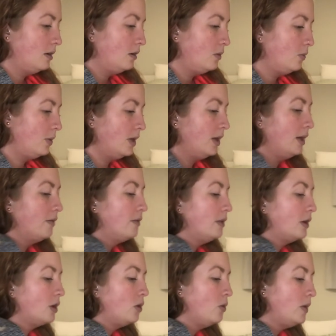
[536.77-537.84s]
We have the
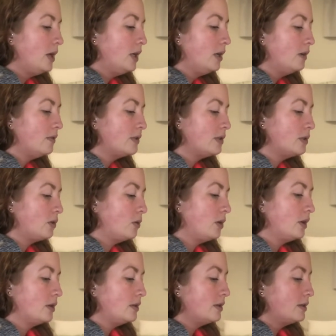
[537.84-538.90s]
Queen of
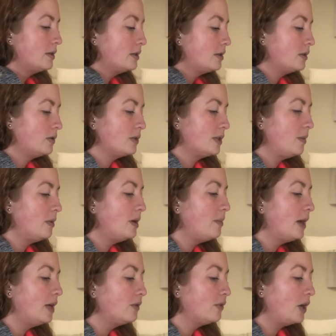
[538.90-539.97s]
Swords. So somebody
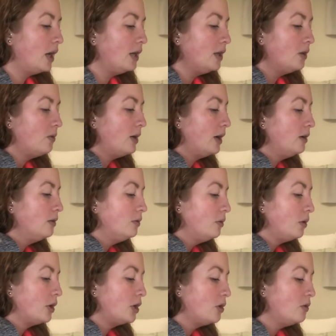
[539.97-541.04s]
might have cut you out,
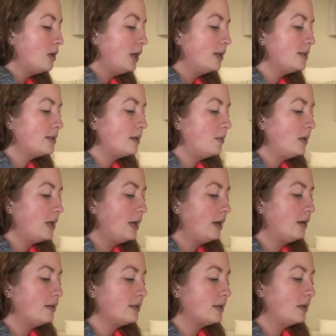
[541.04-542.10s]
or you cut somebody
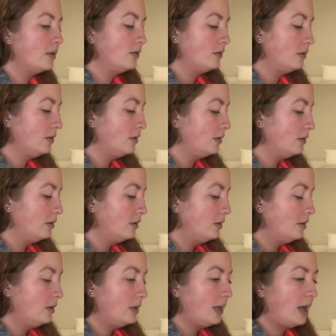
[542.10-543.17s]
else out.
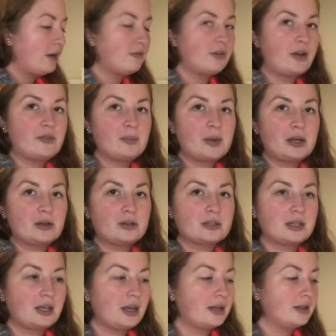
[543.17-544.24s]
Yeah, Five of Pentacles
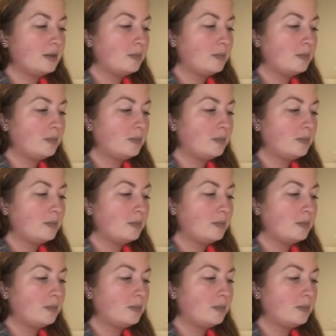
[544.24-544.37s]
again at the